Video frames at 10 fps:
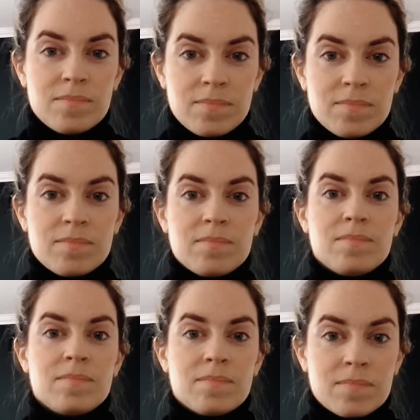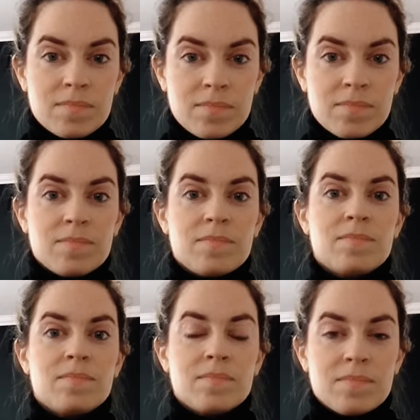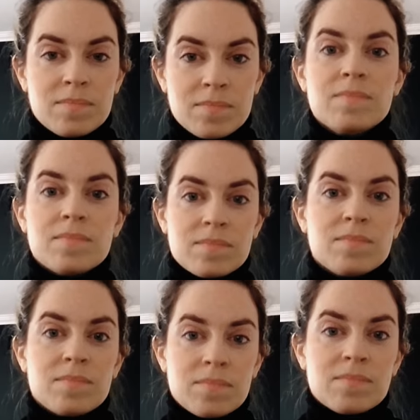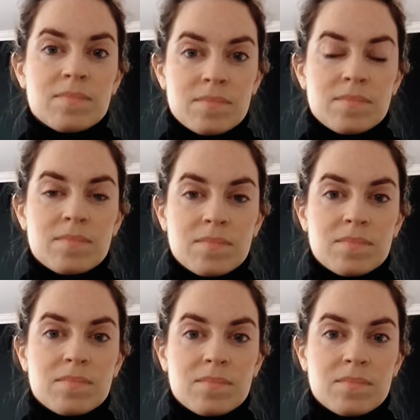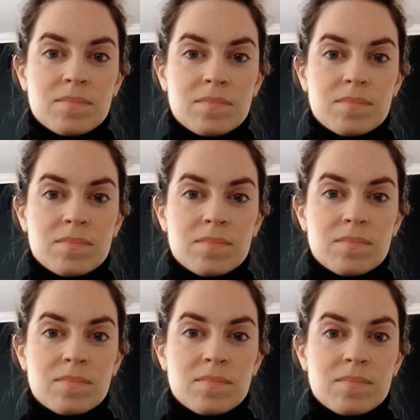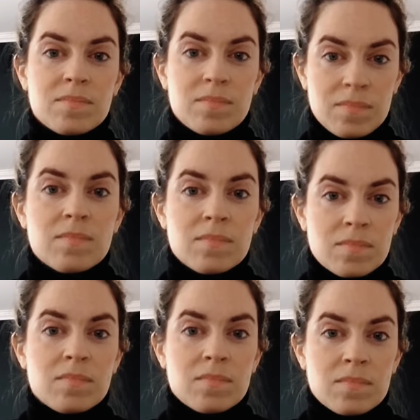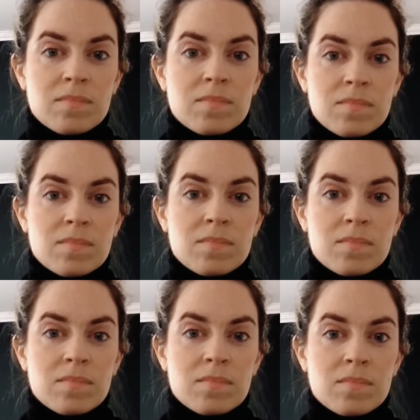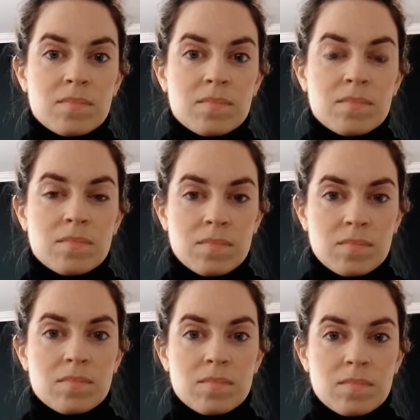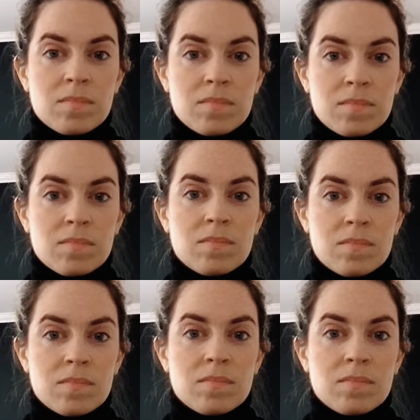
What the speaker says: This person isn't speaking.